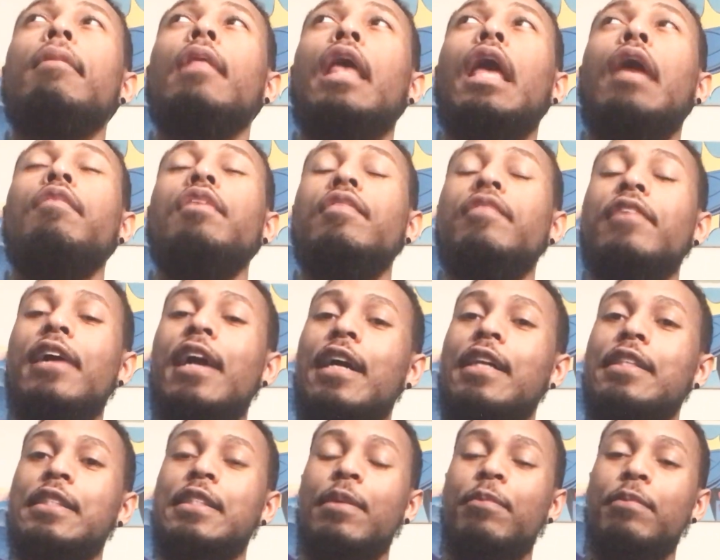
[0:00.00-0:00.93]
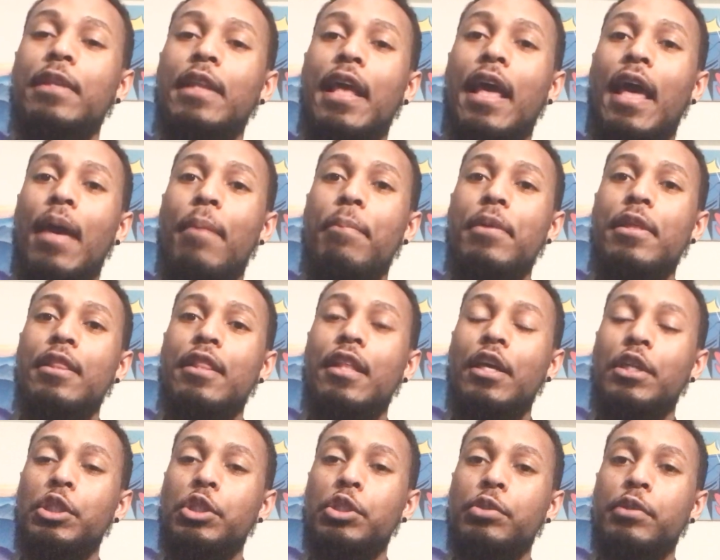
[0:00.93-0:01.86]
have you ever had something happen
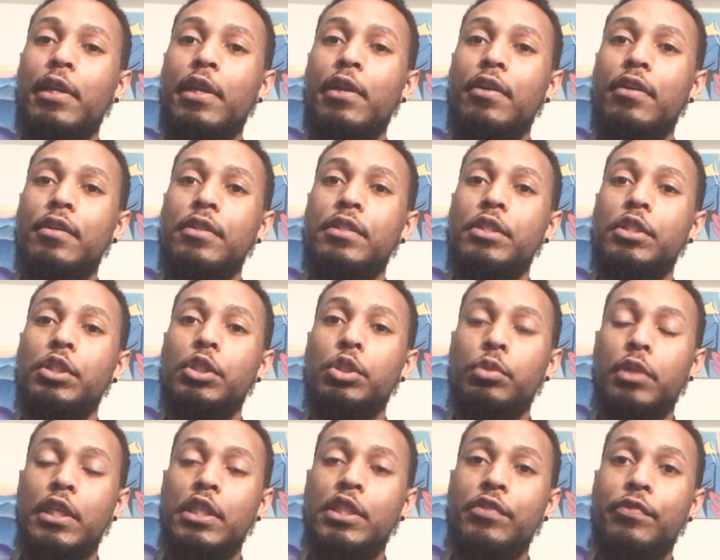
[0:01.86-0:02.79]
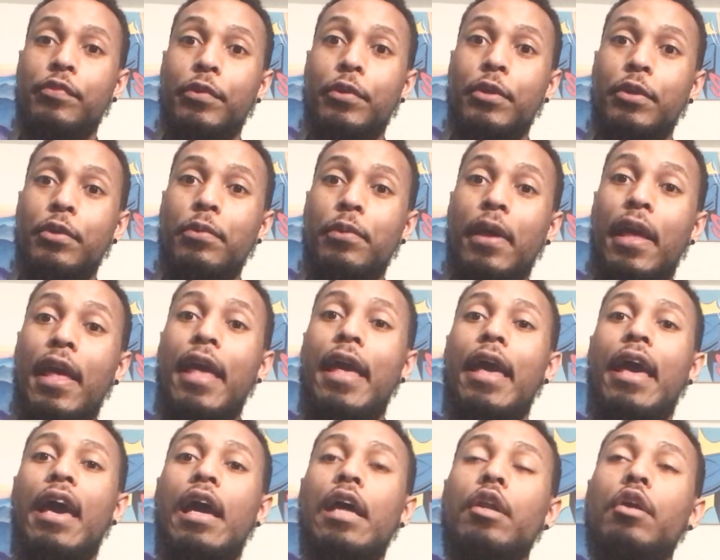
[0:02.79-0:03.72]
that triggers stress for you
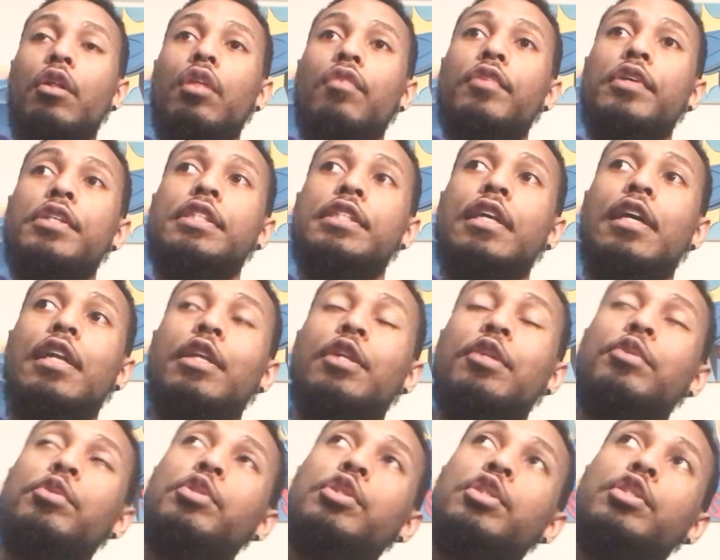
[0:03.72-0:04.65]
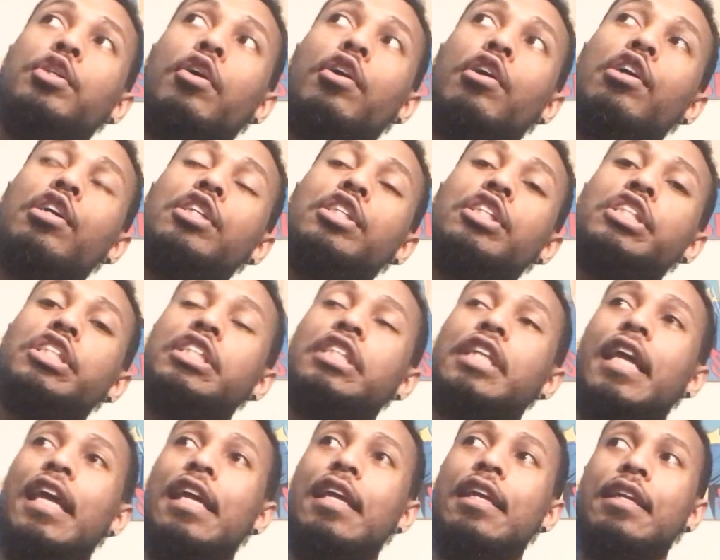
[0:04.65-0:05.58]
and all of a sudden you start
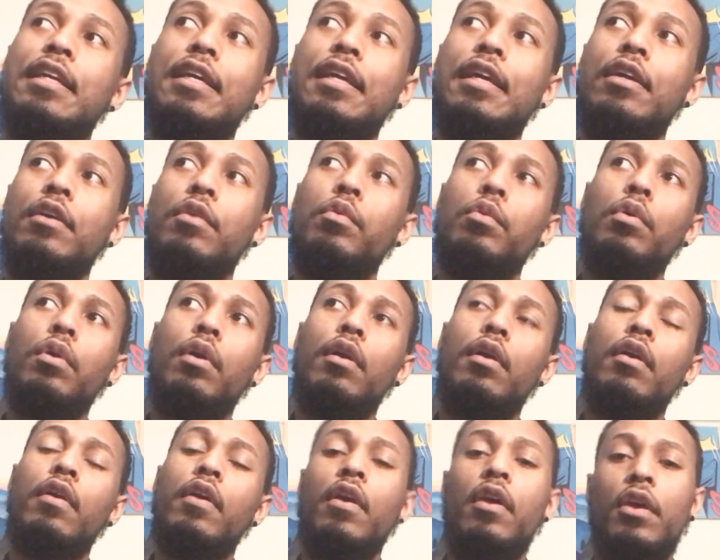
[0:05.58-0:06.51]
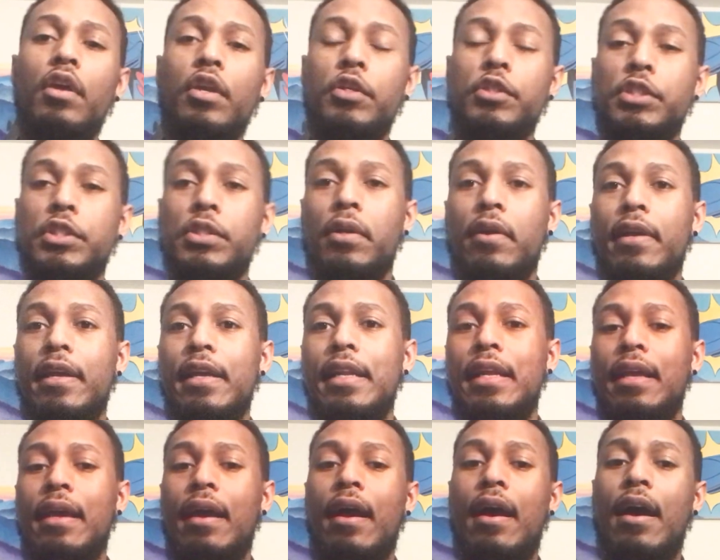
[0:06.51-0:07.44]
shaking, or you start
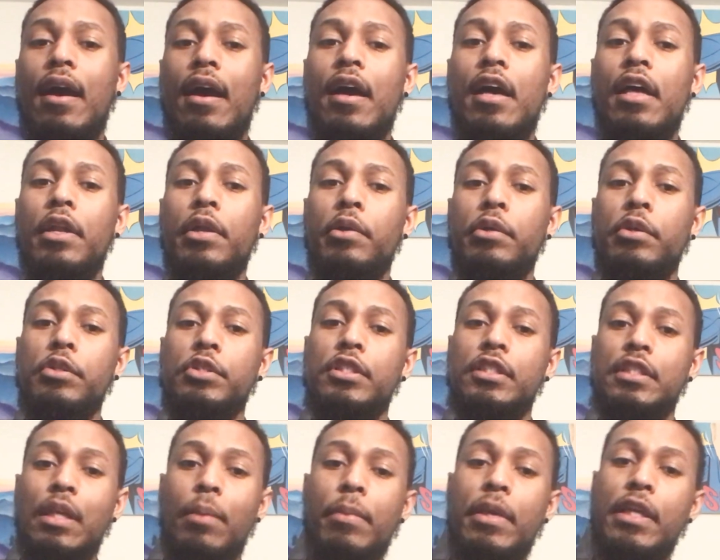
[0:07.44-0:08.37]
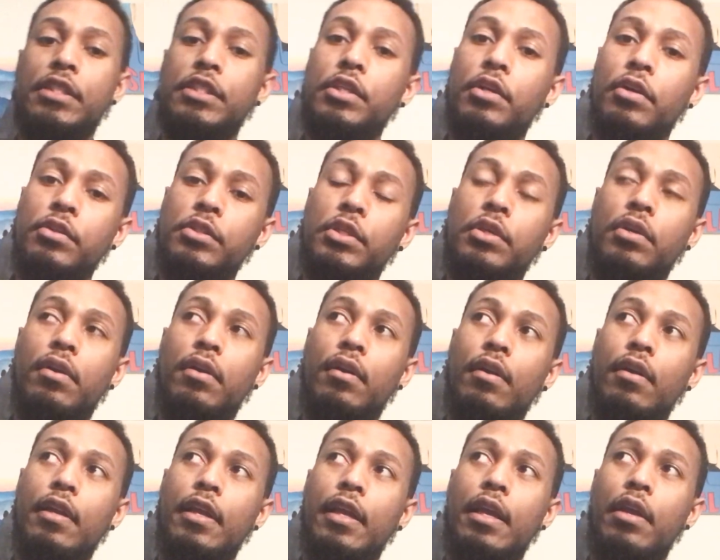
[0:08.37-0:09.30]
getting hot, or your stomach starts
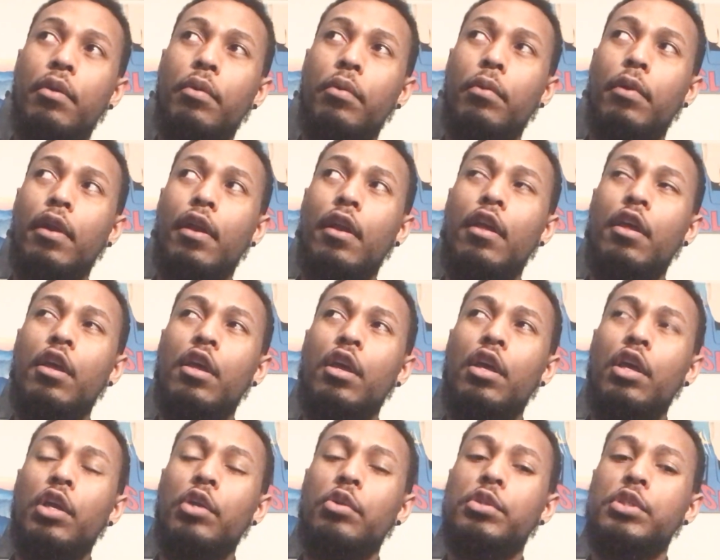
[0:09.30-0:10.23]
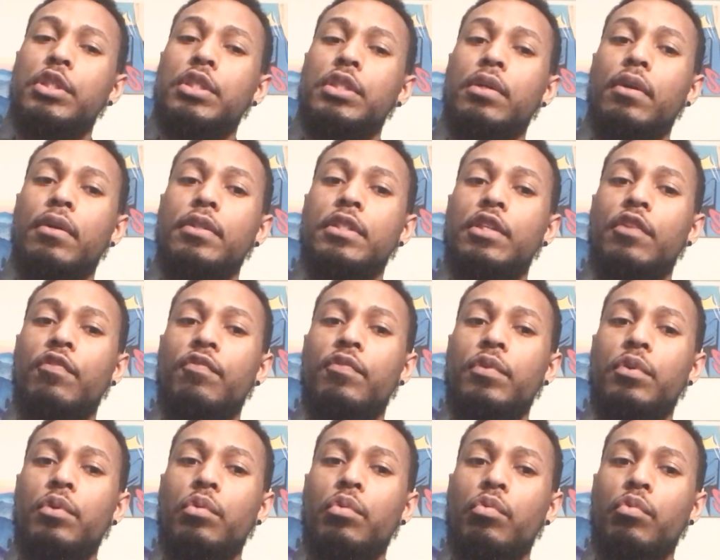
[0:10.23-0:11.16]
hurting, or you just start to
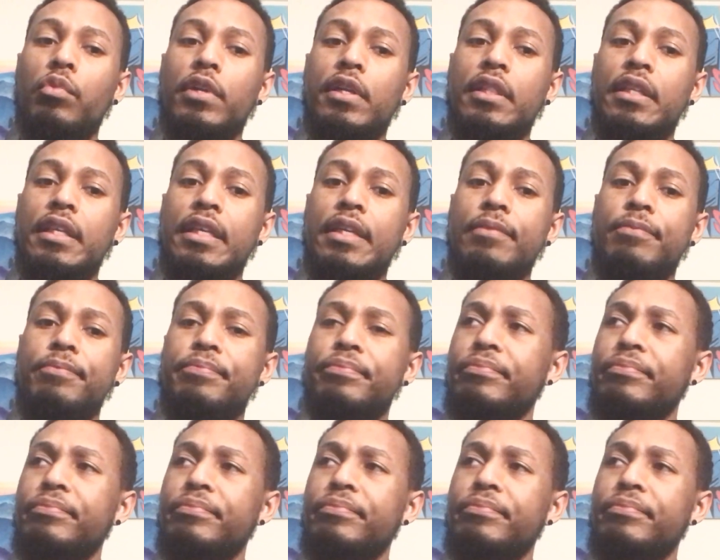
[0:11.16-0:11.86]
feel really